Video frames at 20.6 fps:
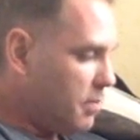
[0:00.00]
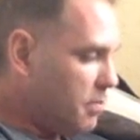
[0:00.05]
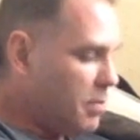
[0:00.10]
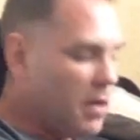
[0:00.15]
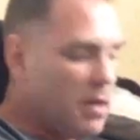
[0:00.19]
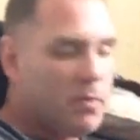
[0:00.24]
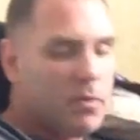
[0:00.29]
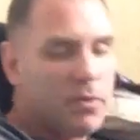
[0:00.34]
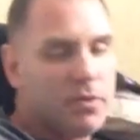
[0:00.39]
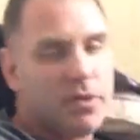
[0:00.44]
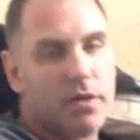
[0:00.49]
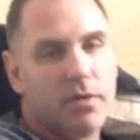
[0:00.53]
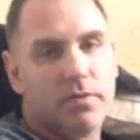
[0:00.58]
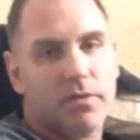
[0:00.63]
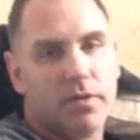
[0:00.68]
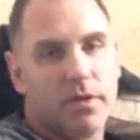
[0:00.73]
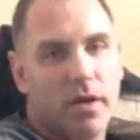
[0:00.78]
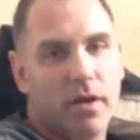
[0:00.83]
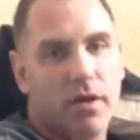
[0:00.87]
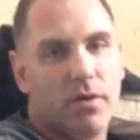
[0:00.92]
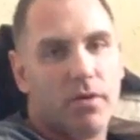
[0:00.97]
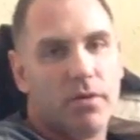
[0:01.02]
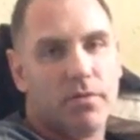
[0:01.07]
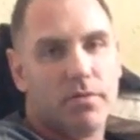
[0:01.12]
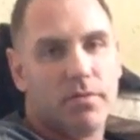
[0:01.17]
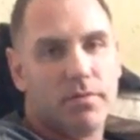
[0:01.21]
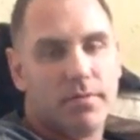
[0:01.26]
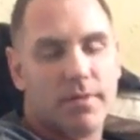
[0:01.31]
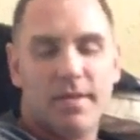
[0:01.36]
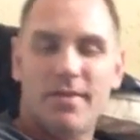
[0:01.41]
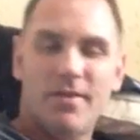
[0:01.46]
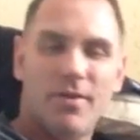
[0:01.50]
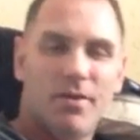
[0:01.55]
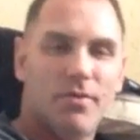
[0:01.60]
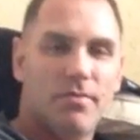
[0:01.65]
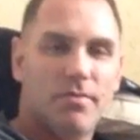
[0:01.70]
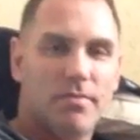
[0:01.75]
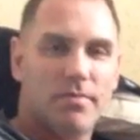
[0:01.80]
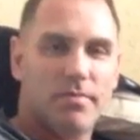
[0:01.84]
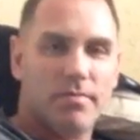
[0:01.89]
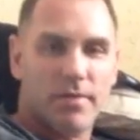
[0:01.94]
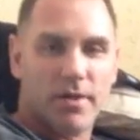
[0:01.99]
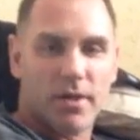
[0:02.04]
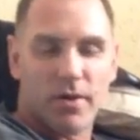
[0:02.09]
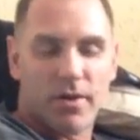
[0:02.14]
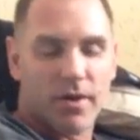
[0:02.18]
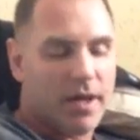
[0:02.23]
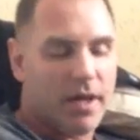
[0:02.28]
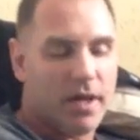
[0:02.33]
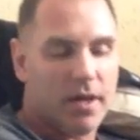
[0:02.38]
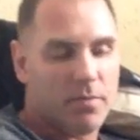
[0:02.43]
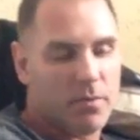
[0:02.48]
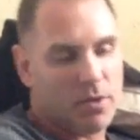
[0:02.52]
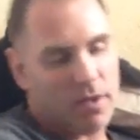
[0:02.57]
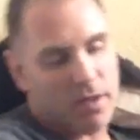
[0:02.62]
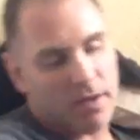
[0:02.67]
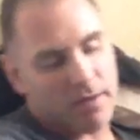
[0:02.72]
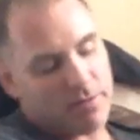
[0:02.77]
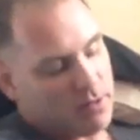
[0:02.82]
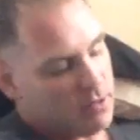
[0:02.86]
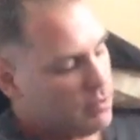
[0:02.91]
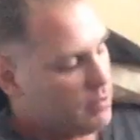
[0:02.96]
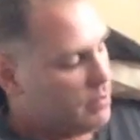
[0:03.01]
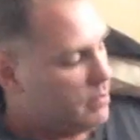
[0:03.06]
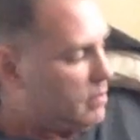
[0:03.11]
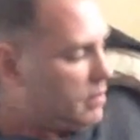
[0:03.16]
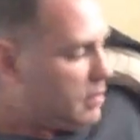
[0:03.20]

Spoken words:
People don't know that aren't animal lovers.